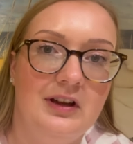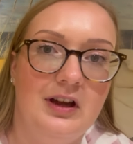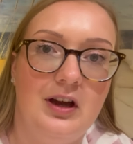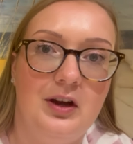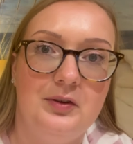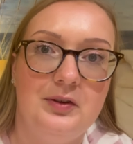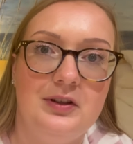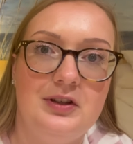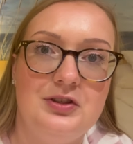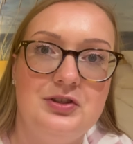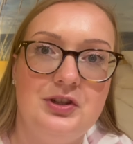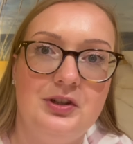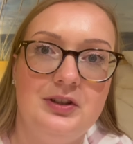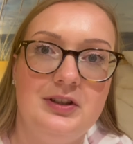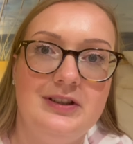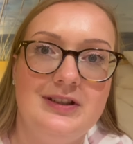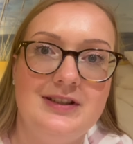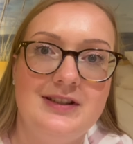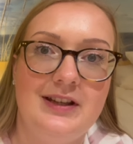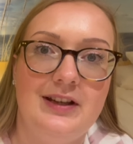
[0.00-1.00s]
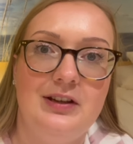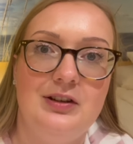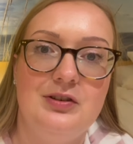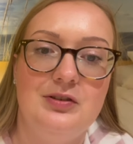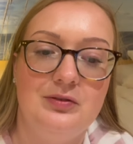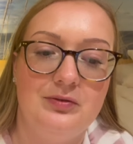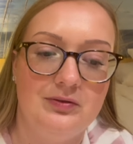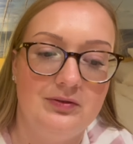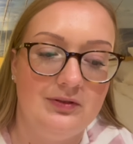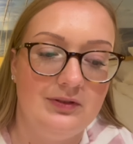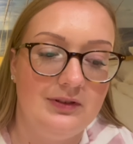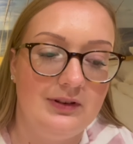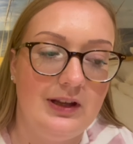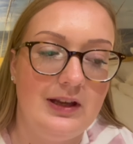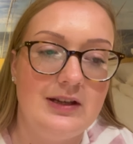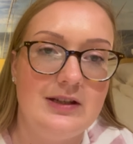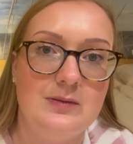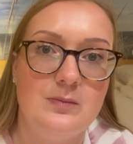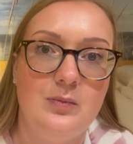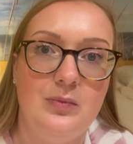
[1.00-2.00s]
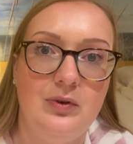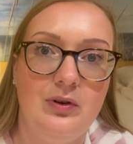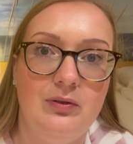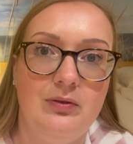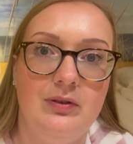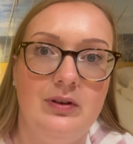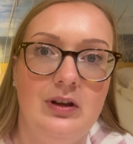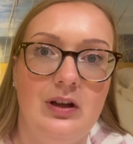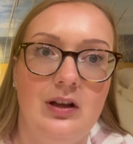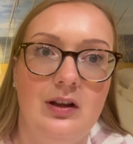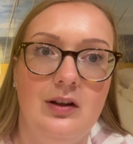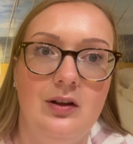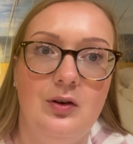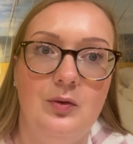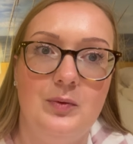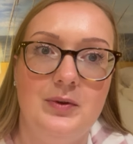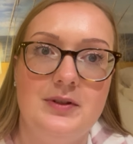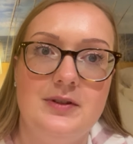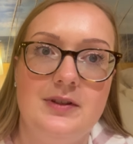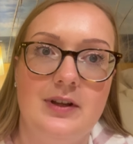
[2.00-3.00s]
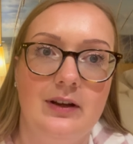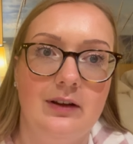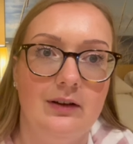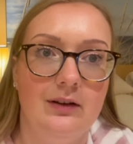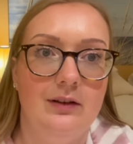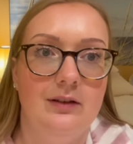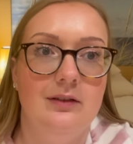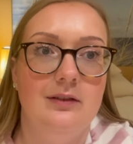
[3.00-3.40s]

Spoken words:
I'm going to show you in a second of that is moving a lot. One sec.